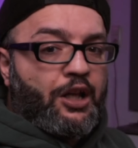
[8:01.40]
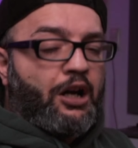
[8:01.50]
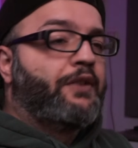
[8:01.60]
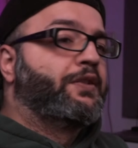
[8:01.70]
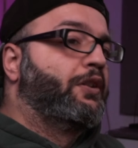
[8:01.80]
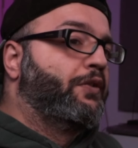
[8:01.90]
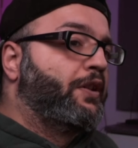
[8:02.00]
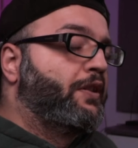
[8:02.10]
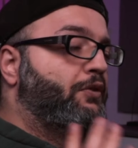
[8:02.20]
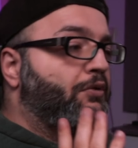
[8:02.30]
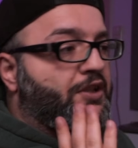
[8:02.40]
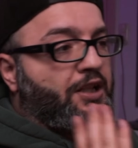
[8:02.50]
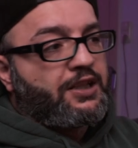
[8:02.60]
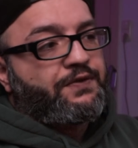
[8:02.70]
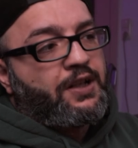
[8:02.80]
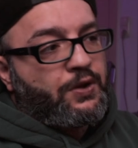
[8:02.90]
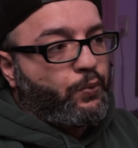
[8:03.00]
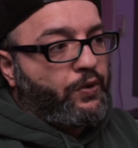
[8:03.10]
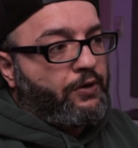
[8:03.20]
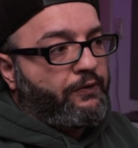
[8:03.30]
Now, after you think that you are satisfied
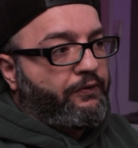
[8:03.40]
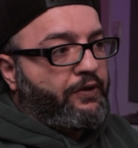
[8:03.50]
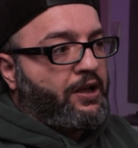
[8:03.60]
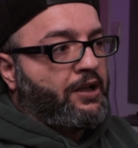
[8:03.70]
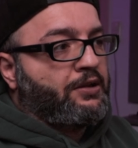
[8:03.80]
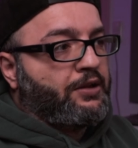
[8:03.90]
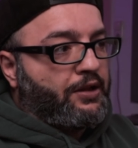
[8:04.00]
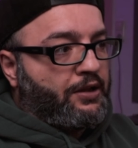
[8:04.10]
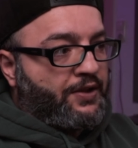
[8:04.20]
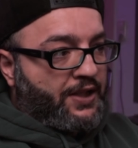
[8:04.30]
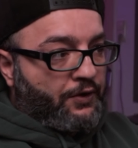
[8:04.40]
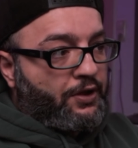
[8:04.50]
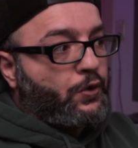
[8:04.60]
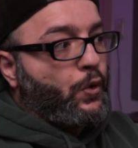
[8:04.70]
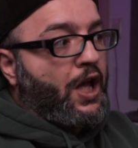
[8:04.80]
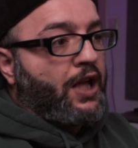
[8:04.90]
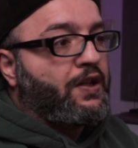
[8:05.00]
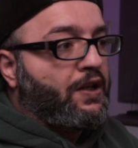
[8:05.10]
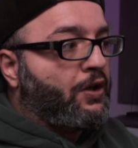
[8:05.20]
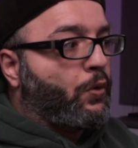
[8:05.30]
with your final sound that you got
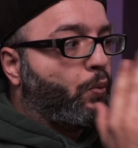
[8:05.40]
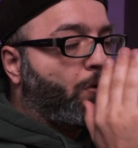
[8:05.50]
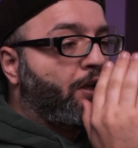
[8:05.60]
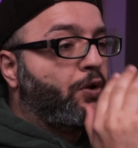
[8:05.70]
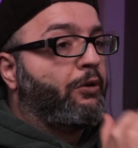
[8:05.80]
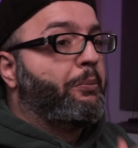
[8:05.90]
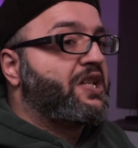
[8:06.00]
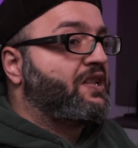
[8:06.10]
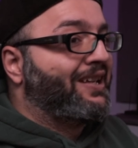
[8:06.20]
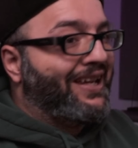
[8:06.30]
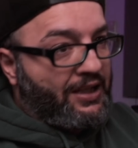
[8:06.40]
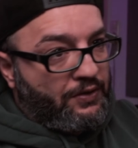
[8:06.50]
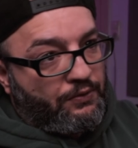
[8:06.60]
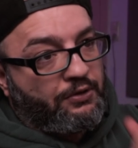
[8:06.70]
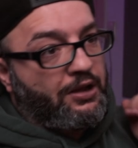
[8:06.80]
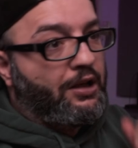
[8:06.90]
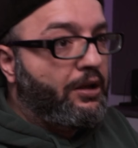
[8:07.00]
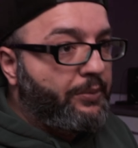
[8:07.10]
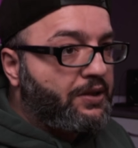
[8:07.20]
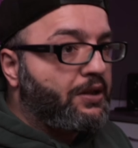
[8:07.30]
here while you are mixing into the
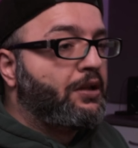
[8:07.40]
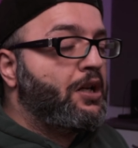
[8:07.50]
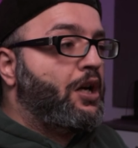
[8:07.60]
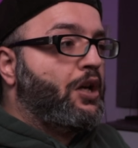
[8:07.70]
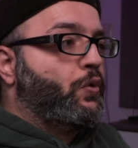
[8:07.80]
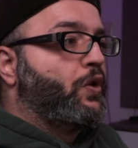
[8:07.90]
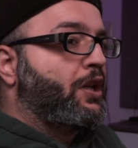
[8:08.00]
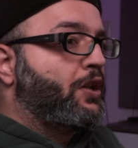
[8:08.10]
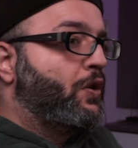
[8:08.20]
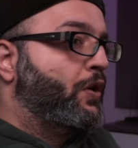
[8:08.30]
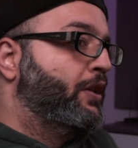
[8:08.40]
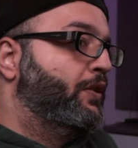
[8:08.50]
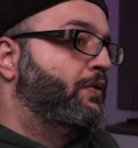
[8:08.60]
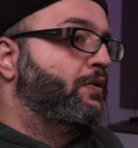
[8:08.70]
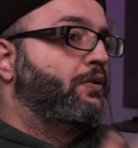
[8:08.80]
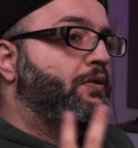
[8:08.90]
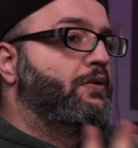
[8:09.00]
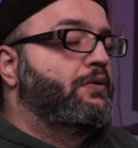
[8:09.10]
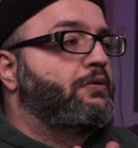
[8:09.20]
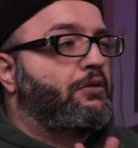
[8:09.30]
limiter, you can go and do
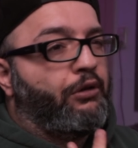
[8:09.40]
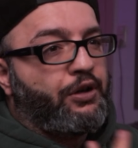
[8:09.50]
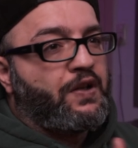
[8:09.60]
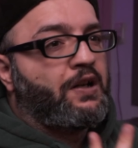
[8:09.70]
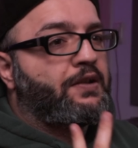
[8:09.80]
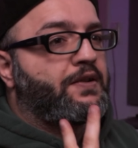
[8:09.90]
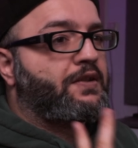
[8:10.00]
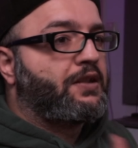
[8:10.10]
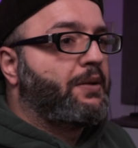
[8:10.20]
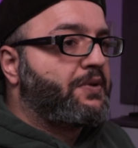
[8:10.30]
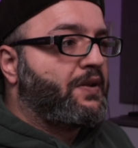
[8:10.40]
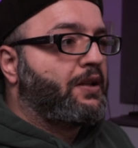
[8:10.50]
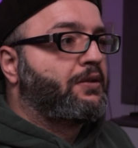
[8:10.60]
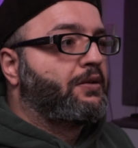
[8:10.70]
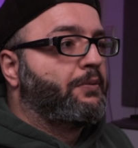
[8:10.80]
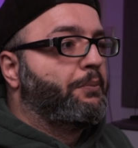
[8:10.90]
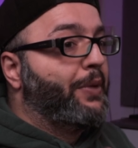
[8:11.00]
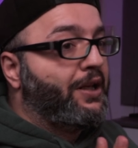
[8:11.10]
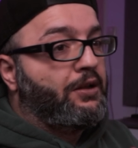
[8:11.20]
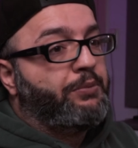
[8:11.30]
two crucial steps that
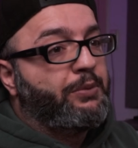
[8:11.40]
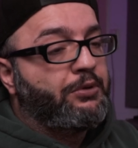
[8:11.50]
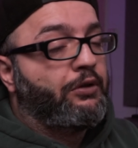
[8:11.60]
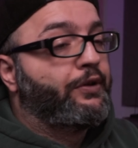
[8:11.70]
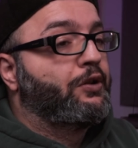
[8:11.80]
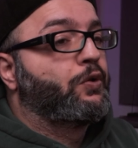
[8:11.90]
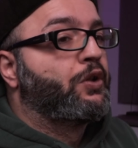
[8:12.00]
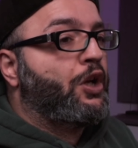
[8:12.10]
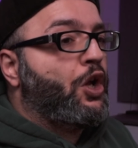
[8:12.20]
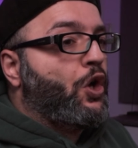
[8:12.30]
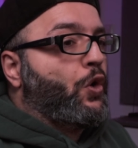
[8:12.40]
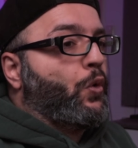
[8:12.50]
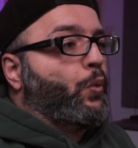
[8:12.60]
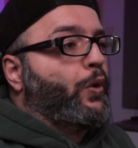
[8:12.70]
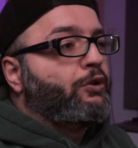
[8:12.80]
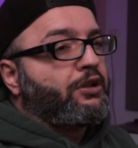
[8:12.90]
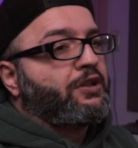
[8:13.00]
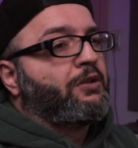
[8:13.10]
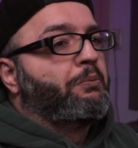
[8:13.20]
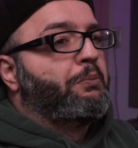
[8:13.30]
many people overlook. When you are
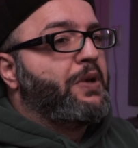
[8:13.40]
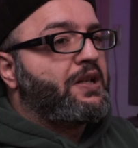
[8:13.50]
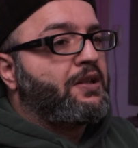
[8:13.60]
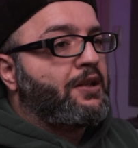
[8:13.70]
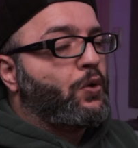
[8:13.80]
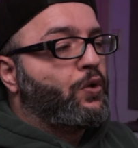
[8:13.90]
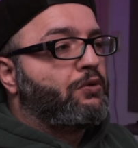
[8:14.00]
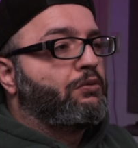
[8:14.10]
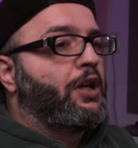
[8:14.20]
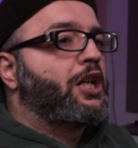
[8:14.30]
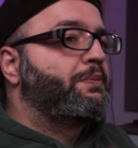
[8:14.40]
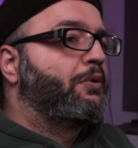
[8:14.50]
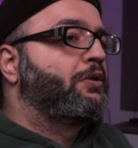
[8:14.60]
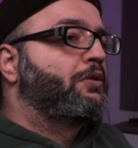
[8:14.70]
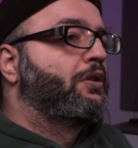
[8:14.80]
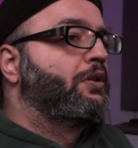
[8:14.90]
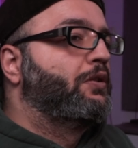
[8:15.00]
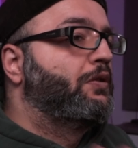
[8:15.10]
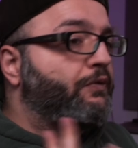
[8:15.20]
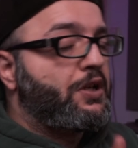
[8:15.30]
done mixing, you need to export
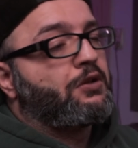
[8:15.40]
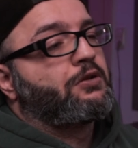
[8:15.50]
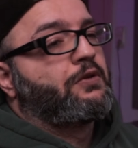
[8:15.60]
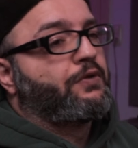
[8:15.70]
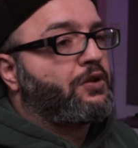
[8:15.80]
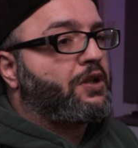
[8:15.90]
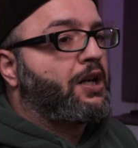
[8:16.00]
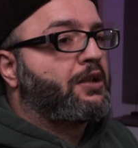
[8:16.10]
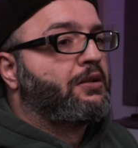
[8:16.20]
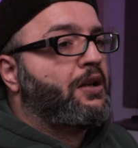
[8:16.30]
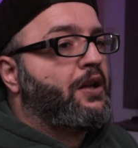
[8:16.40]
two versions of the track.